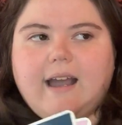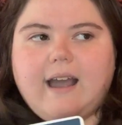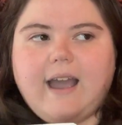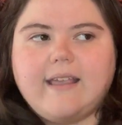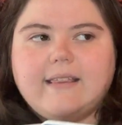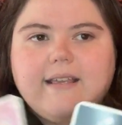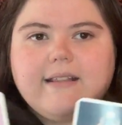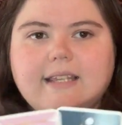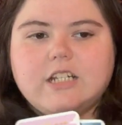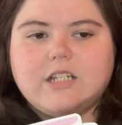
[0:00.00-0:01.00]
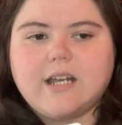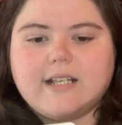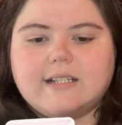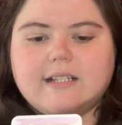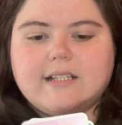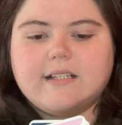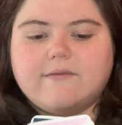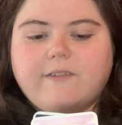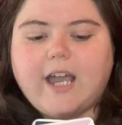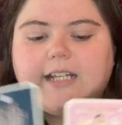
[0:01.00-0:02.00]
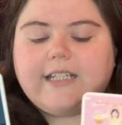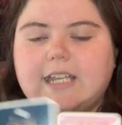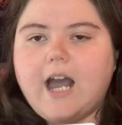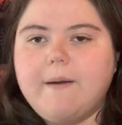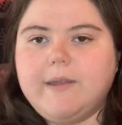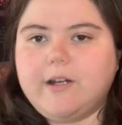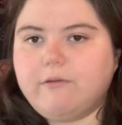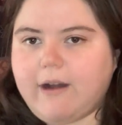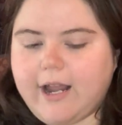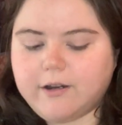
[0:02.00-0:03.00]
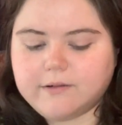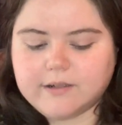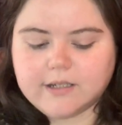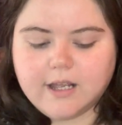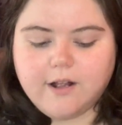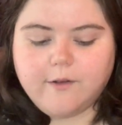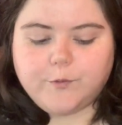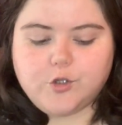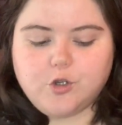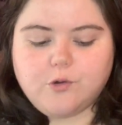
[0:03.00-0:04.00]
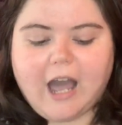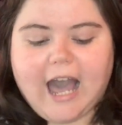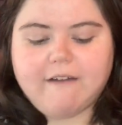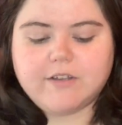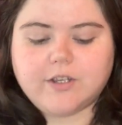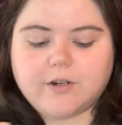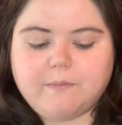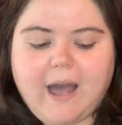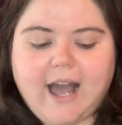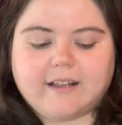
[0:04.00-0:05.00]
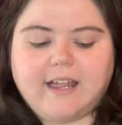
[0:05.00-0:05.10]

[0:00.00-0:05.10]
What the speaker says: I think that justice is finally coming around to having your back.